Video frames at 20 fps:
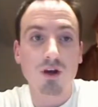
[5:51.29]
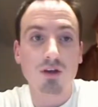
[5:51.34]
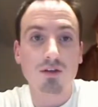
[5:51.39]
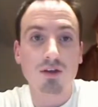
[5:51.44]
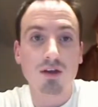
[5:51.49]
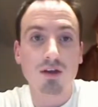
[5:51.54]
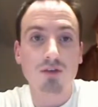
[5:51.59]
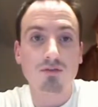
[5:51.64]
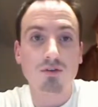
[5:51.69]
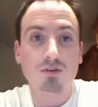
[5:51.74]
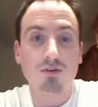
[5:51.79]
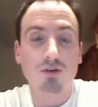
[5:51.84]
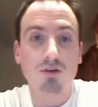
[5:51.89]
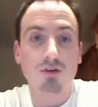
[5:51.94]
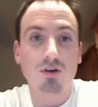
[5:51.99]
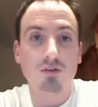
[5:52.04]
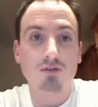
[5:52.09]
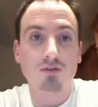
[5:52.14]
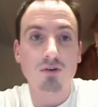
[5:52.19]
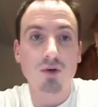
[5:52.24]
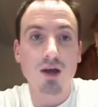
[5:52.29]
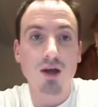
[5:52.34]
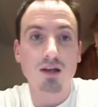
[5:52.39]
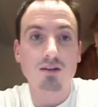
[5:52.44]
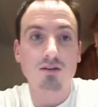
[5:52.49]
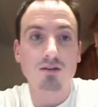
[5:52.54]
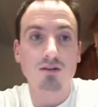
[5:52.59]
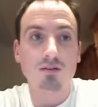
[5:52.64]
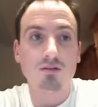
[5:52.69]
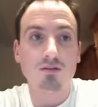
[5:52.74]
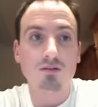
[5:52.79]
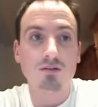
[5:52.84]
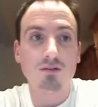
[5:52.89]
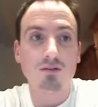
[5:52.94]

think if you had to